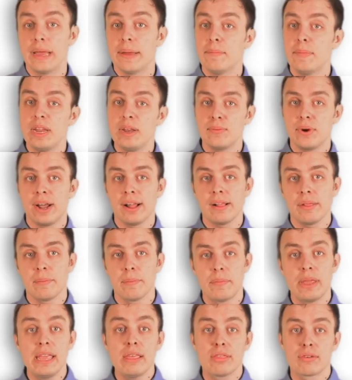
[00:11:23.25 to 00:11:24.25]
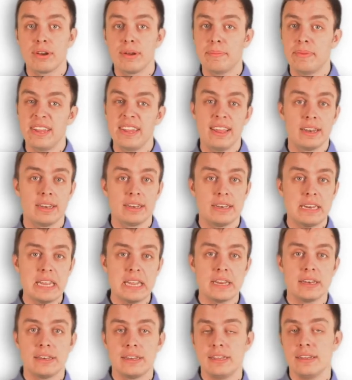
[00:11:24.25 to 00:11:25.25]
Meanwhile, P3P and
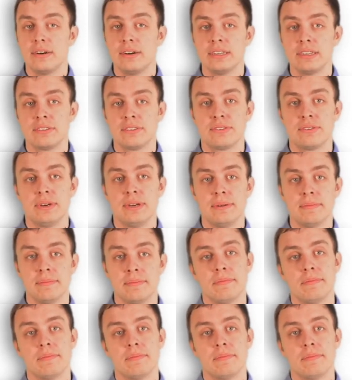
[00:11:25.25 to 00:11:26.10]
DNT are history.